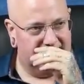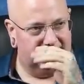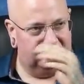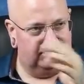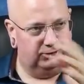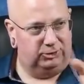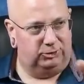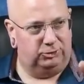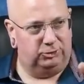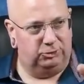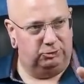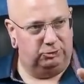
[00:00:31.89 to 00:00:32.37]

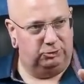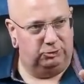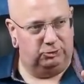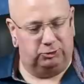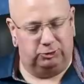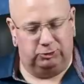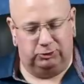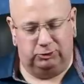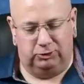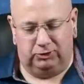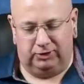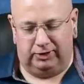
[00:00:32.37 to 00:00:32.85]
And the truth
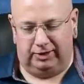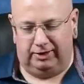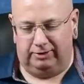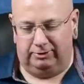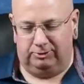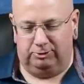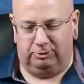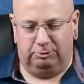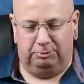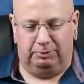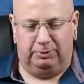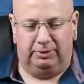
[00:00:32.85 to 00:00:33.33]
turns
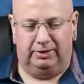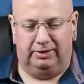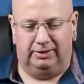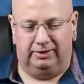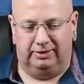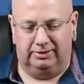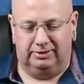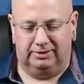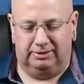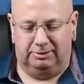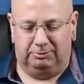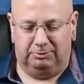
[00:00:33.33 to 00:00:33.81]
out to
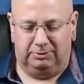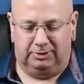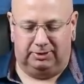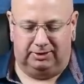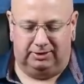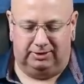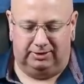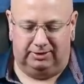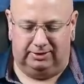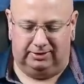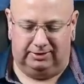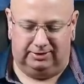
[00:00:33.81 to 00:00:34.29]
be
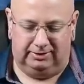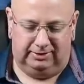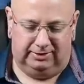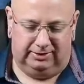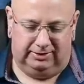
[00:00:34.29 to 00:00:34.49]
something